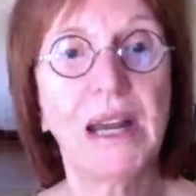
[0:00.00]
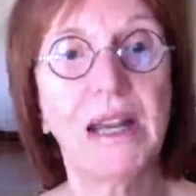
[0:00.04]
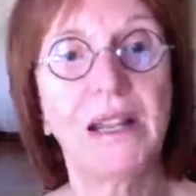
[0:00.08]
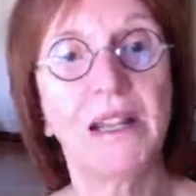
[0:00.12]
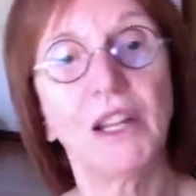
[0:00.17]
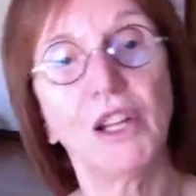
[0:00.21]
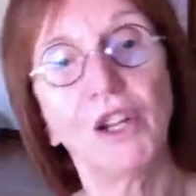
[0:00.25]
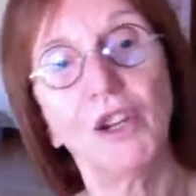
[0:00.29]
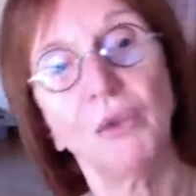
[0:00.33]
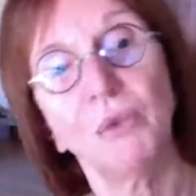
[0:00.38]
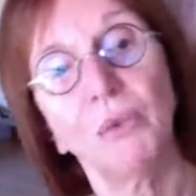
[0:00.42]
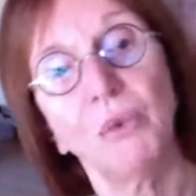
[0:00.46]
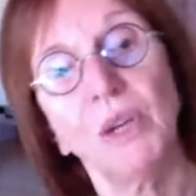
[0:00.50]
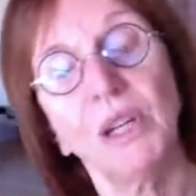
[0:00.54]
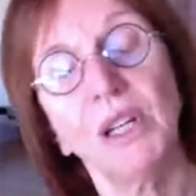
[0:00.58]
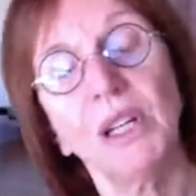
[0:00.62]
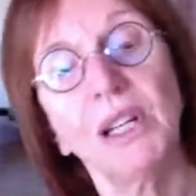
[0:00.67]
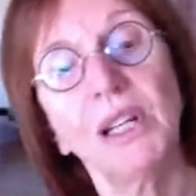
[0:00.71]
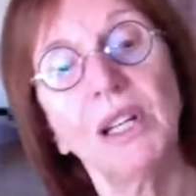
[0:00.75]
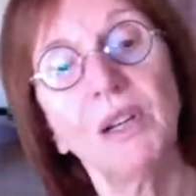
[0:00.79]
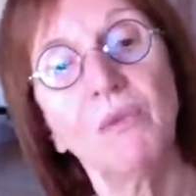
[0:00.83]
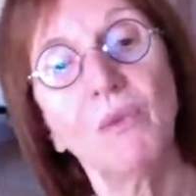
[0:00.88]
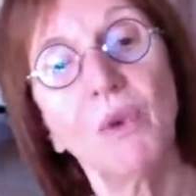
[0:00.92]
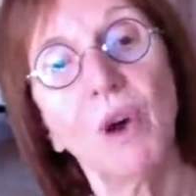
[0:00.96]
that you
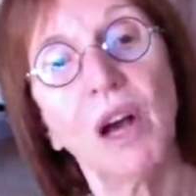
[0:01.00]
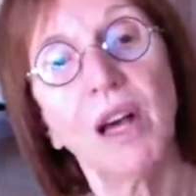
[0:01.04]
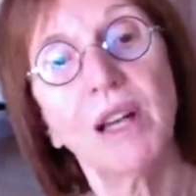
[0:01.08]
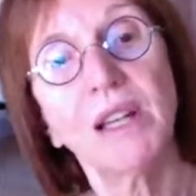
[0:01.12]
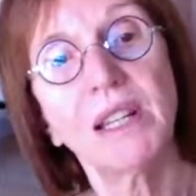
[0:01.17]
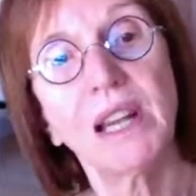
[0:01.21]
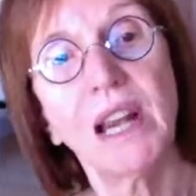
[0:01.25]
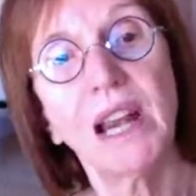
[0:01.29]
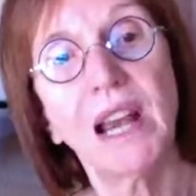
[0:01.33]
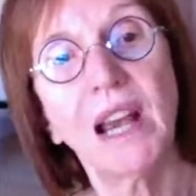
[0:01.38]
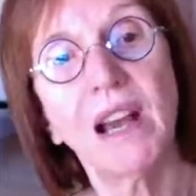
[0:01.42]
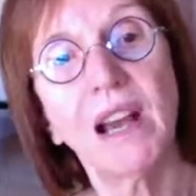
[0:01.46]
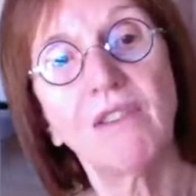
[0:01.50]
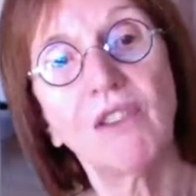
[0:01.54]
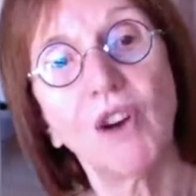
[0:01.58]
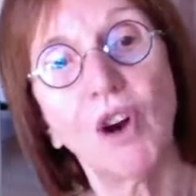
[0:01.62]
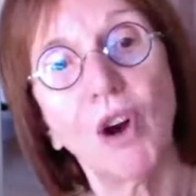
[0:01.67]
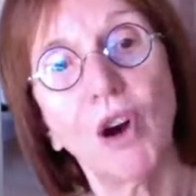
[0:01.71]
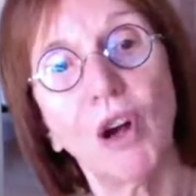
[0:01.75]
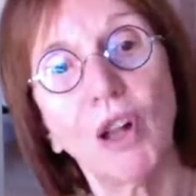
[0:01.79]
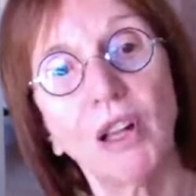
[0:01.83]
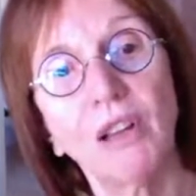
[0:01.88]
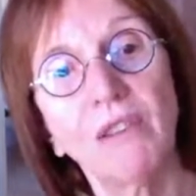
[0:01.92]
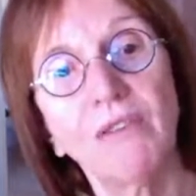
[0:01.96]
really want to have
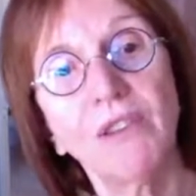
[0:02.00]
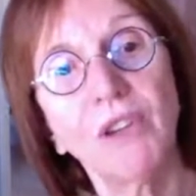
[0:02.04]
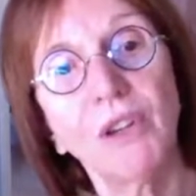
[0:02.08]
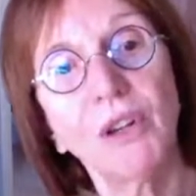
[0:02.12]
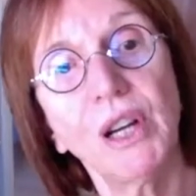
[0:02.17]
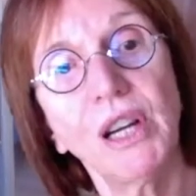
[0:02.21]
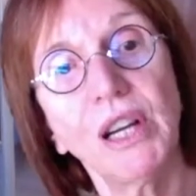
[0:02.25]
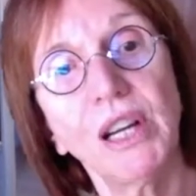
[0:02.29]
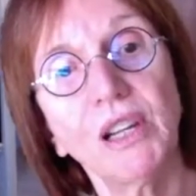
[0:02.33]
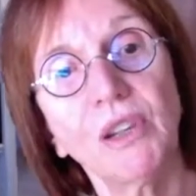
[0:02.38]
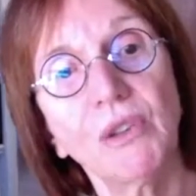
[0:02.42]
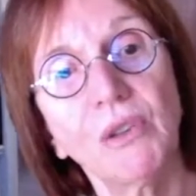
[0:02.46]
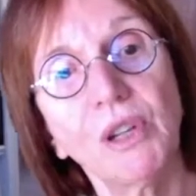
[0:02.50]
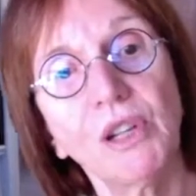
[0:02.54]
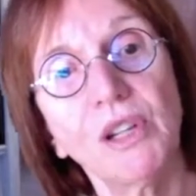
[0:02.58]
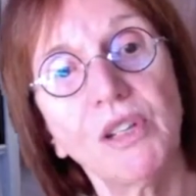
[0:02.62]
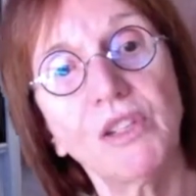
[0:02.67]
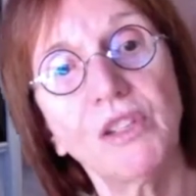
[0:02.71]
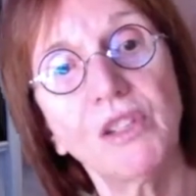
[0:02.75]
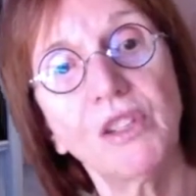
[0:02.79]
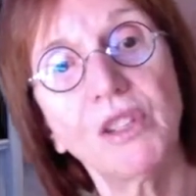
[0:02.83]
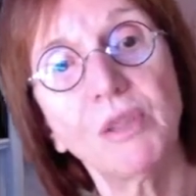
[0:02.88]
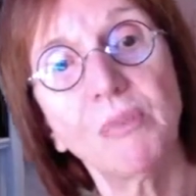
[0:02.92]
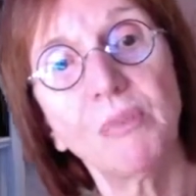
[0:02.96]
all of your
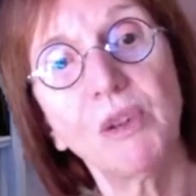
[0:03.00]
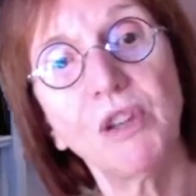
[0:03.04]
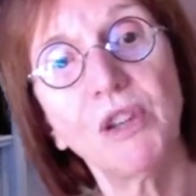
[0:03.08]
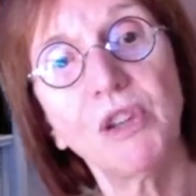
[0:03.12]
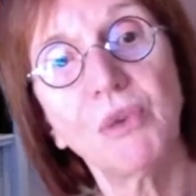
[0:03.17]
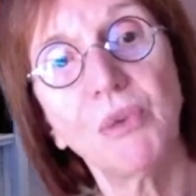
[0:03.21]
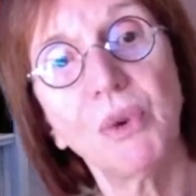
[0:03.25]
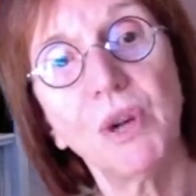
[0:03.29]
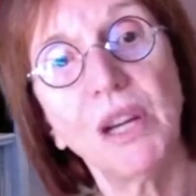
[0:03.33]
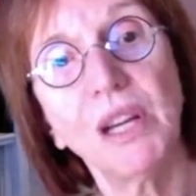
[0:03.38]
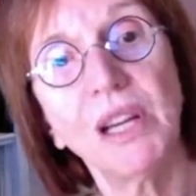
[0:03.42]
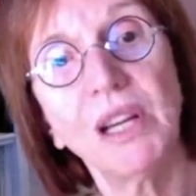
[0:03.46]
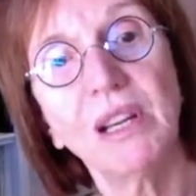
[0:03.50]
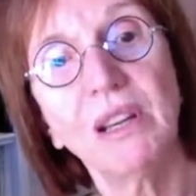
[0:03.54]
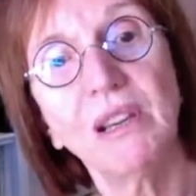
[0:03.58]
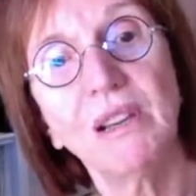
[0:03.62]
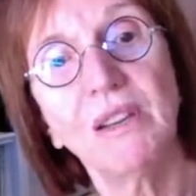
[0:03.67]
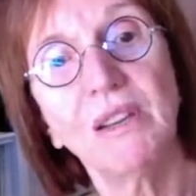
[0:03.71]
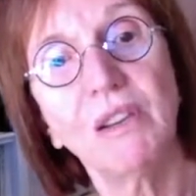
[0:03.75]
increases between